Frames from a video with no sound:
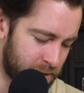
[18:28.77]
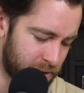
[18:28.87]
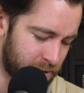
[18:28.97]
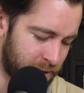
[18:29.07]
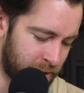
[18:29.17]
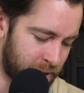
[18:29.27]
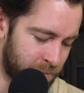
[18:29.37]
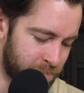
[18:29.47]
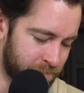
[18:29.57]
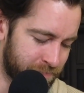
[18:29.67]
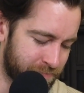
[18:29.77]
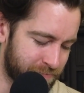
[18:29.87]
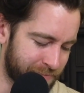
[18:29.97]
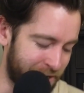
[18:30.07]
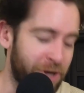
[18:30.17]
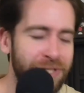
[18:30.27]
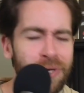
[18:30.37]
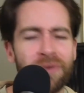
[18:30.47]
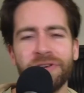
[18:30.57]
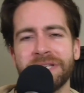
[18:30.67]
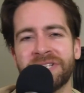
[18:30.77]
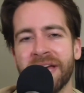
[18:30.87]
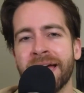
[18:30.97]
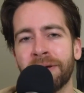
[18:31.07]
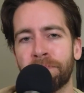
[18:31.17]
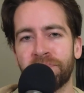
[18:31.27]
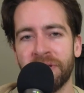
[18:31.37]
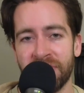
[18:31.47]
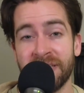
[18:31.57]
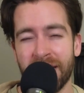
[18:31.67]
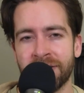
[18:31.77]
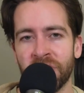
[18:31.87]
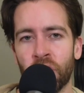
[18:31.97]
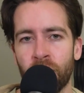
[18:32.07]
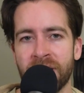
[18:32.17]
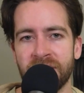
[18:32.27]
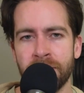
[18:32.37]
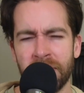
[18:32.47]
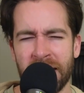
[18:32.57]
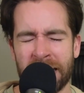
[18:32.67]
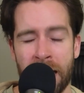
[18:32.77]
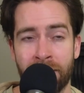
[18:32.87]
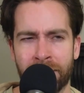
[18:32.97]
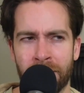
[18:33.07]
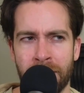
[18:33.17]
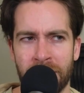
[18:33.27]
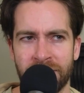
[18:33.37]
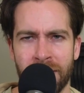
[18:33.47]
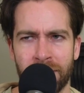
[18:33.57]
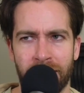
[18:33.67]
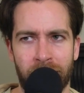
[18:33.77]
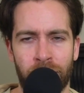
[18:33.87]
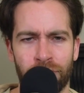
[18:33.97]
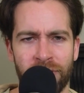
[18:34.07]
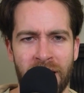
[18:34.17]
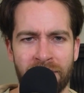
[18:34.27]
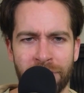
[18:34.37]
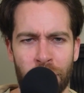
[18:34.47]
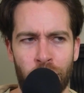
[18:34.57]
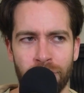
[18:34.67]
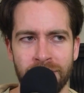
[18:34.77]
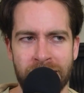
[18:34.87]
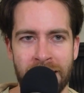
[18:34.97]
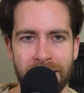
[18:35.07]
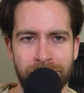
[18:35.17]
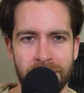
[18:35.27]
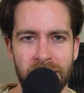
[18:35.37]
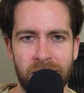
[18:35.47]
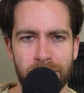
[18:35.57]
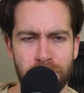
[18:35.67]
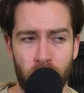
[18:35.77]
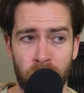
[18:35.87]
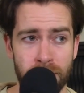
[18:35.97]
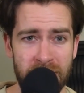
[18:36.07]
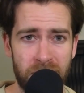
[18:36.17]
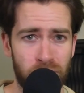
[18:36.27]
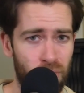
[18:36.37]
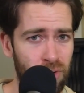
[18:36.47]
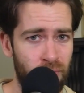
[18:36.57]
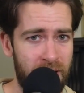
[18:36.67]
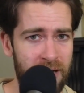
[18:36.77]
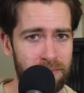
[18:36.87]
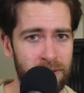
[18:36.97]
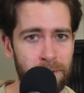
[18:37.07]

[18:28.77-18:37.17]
And also if he's guessing correctly, but like having a meltdown and like clearly having a hard time, poor me, poor crab,